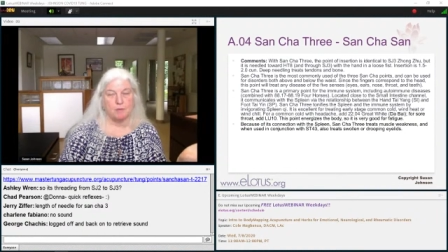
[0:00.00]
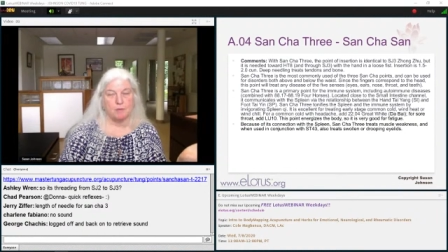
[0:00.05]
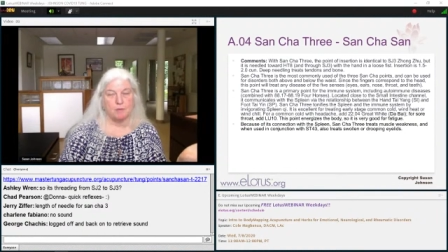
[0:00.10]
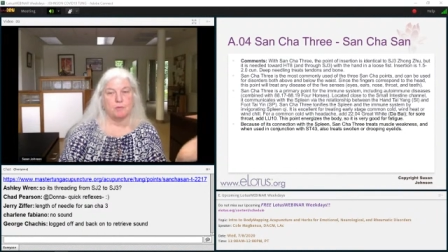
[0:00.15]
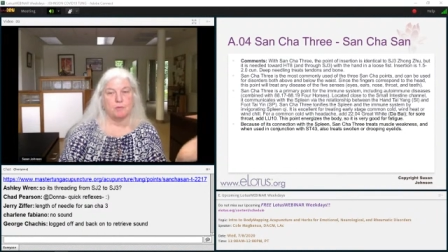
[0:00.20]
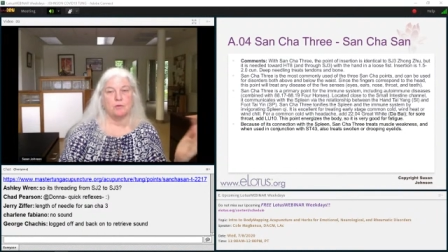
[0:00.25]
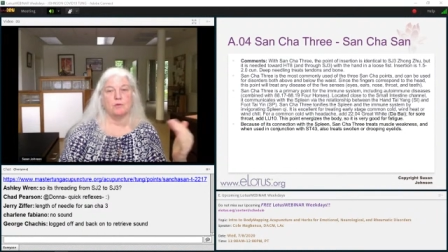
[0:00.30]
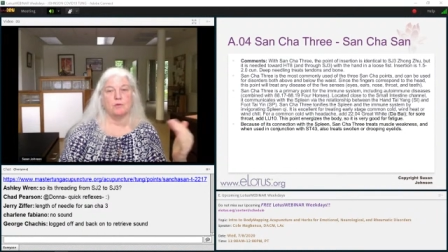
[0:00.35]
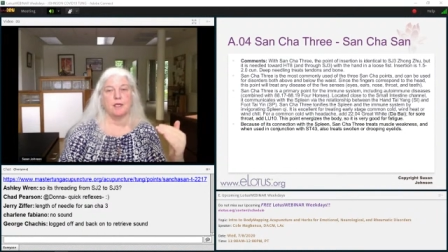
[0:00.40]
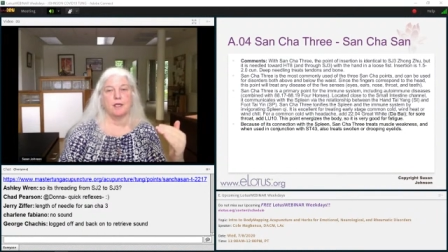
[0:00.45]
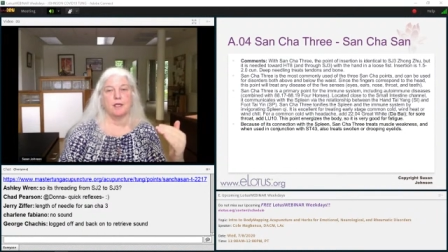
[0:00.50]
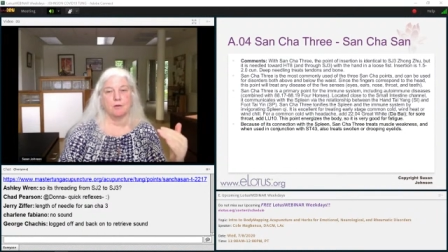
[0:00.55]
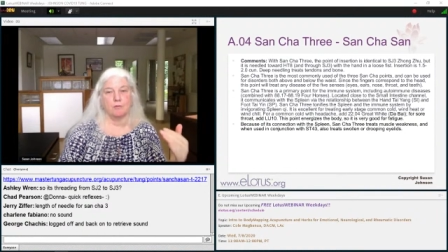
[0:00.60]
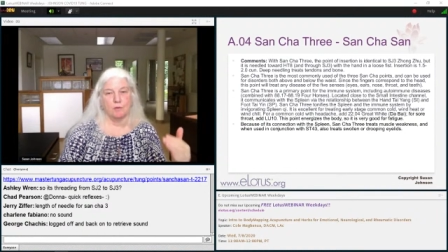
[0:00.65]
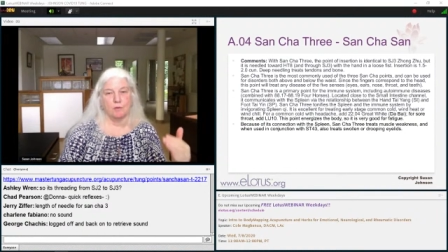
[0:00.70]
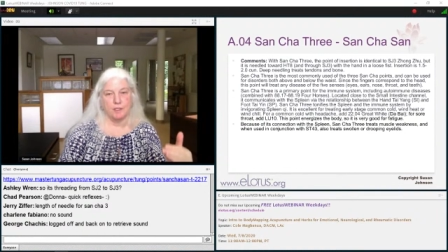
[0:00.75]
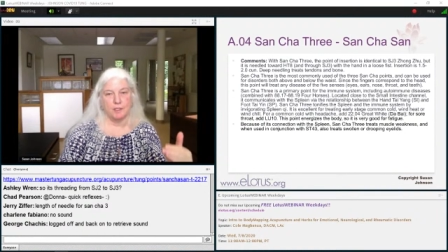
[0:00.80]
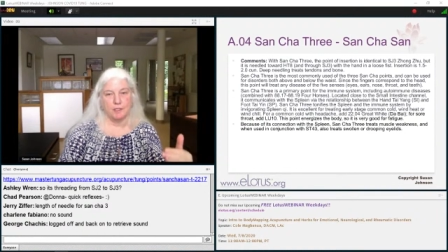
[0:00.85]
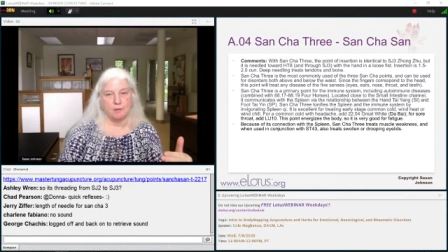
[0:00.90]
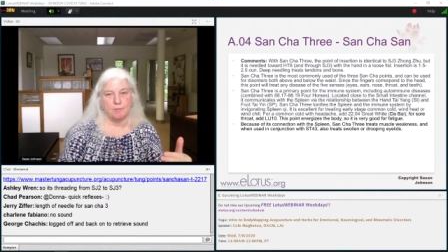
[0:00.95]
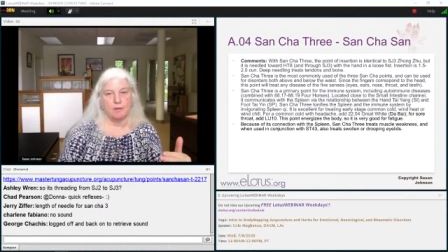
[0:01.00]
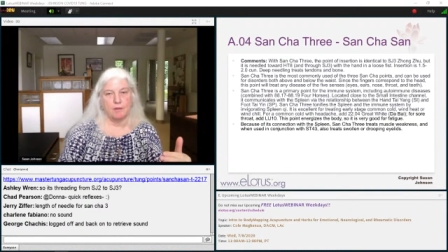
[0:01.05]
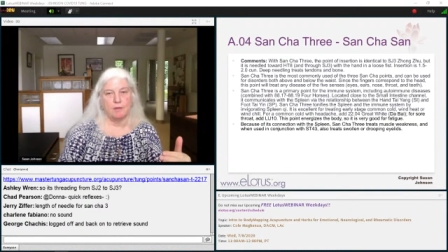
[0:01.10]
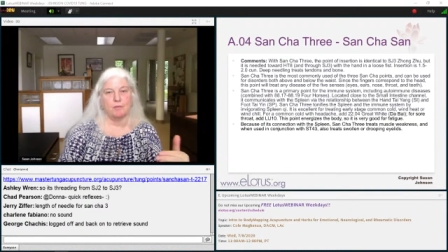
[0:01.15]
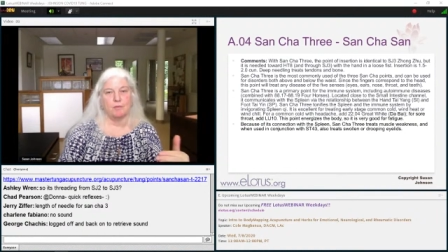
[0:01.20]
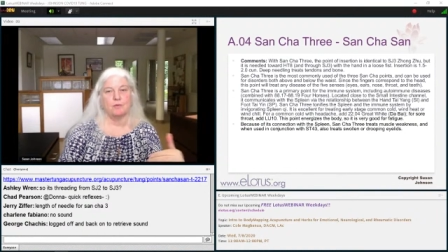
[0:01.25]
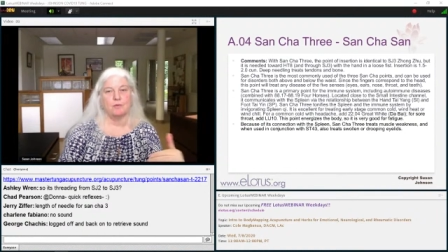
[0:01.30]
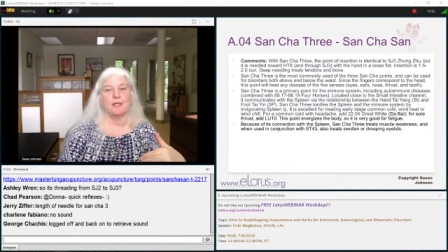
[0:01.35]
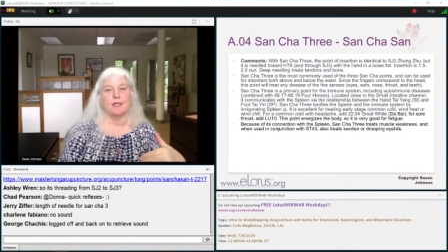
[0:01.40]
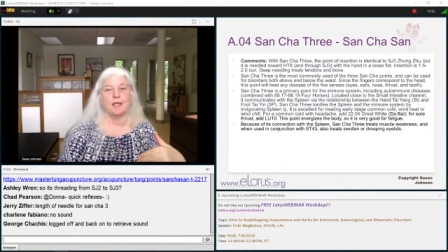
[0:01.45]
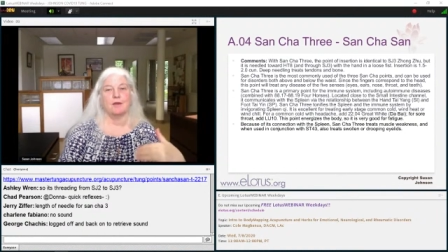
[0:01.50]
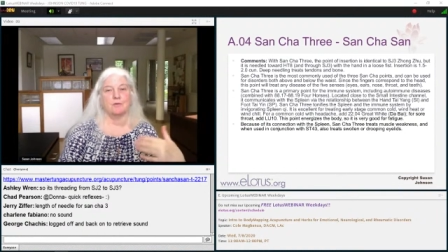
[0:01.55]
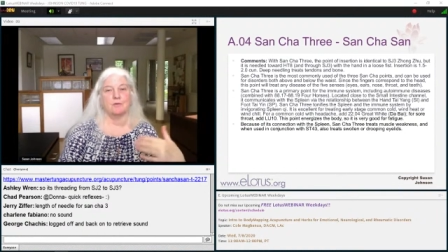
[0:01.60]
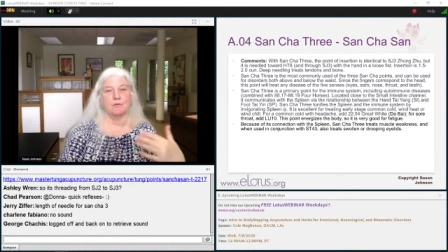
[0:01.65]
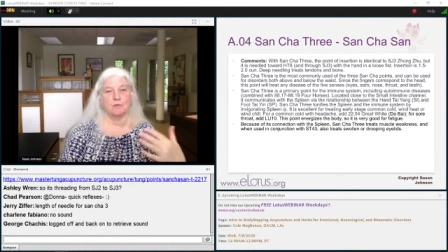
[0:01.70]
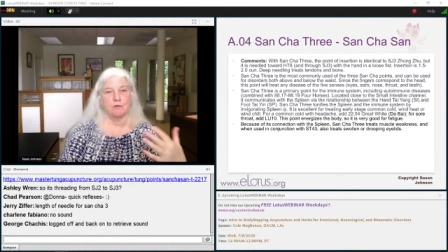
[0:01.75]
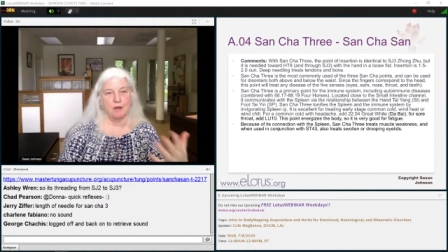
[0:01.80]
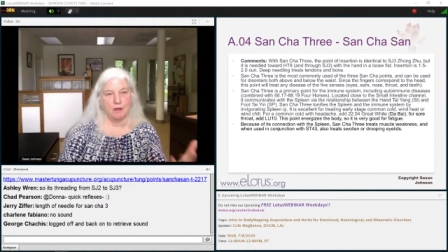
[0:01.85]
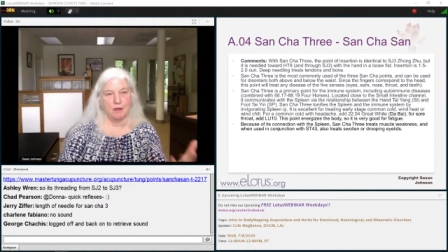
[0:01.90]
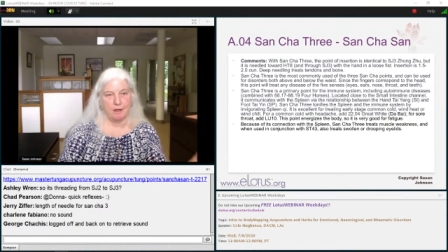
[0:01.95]
people who can't read, people who can't
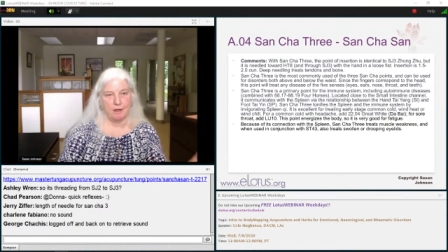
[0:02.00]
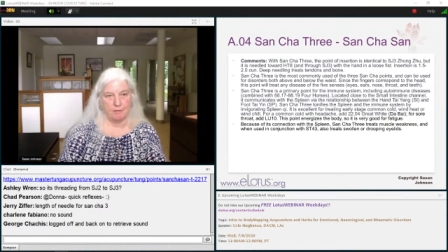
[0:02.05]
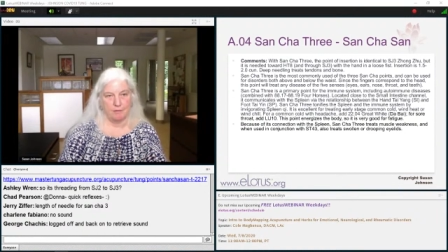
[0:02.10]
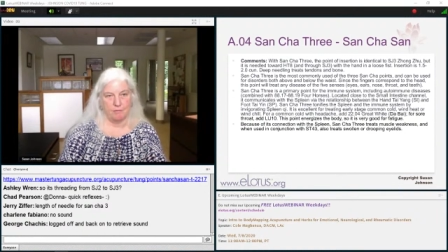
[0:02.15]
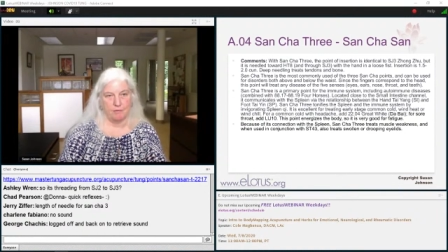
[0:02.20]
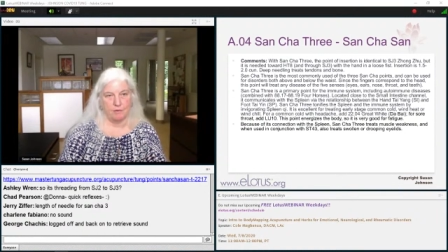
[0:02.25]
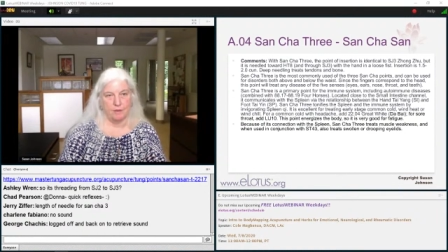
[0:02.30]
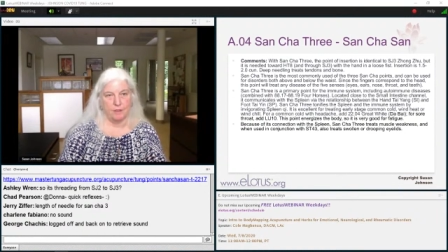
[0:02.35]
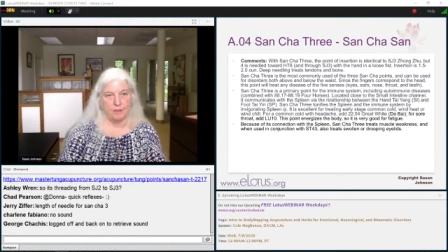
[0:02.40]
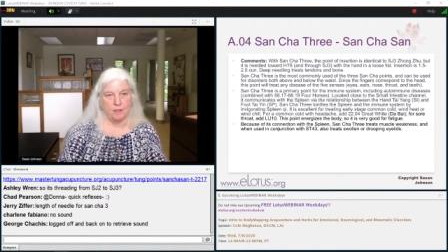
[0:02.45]
drive,